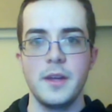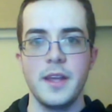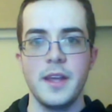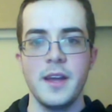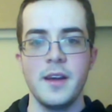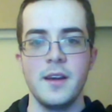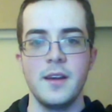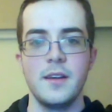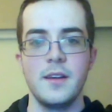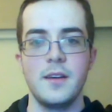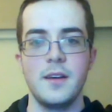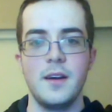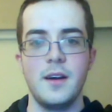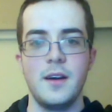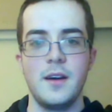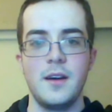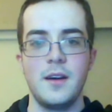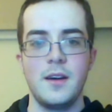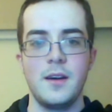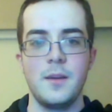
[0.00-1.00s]
yeah,
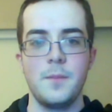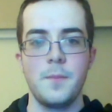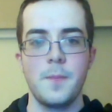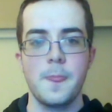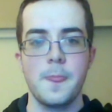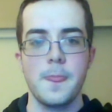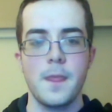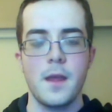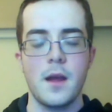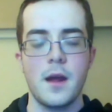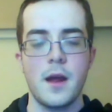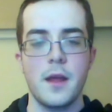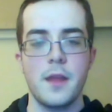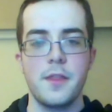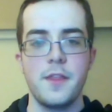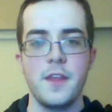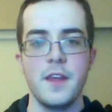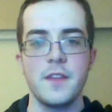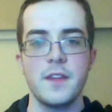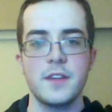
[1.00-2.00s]
I
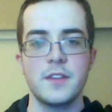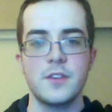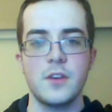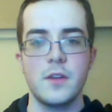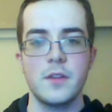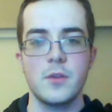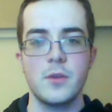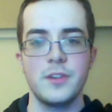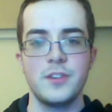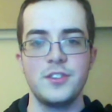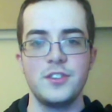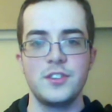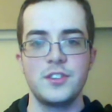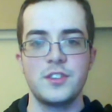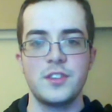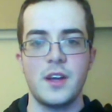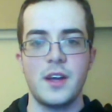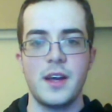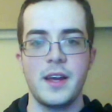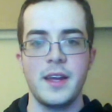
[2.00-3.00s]
think that's all the
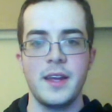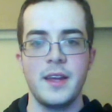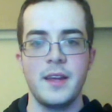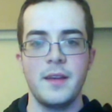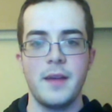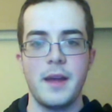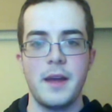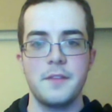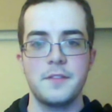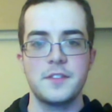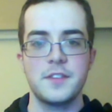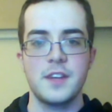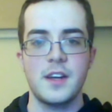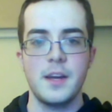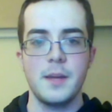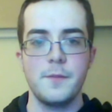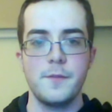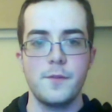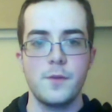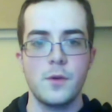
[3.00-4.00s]
questions I have
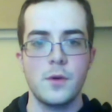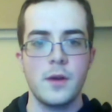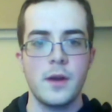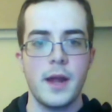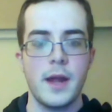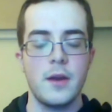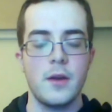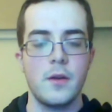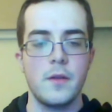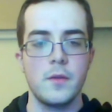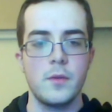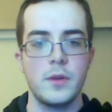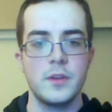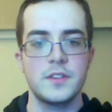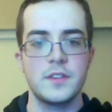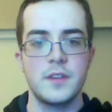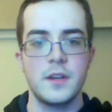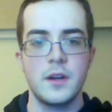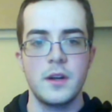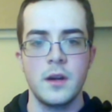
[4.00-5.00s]
time for, and all the
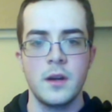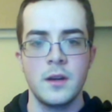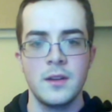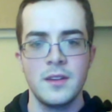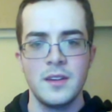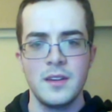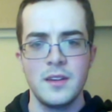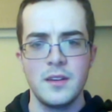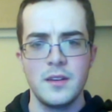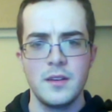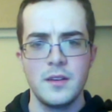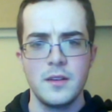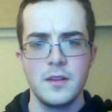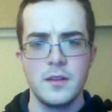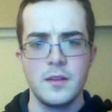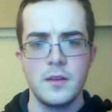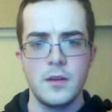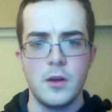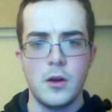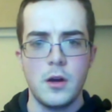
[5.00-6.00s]
ones that are
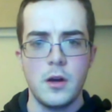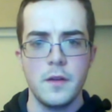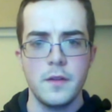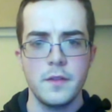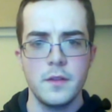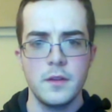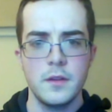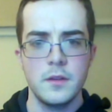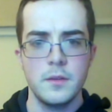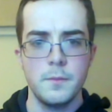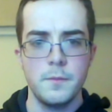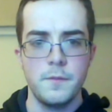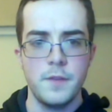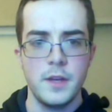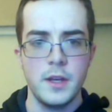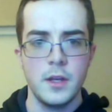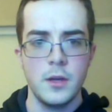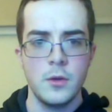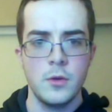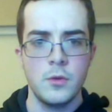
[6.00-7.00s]
on the
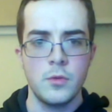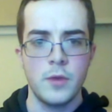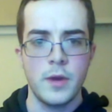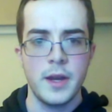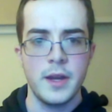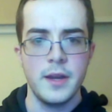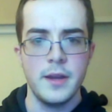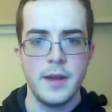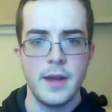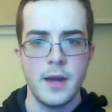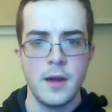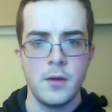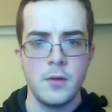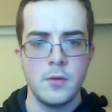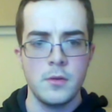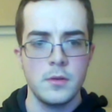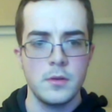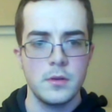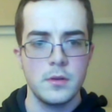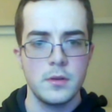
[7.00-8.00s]
video right
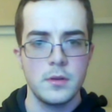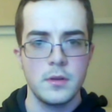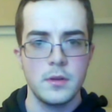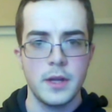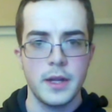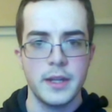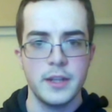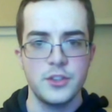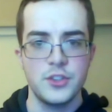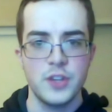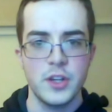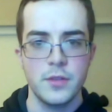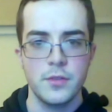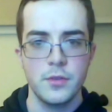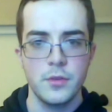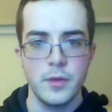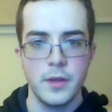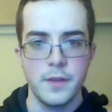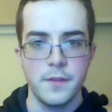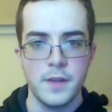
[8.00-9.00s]
now. I can check
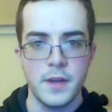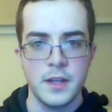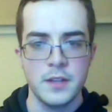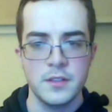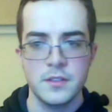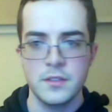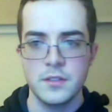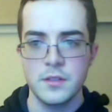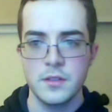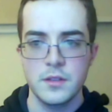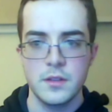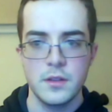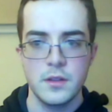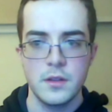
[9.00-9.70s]
through really fast.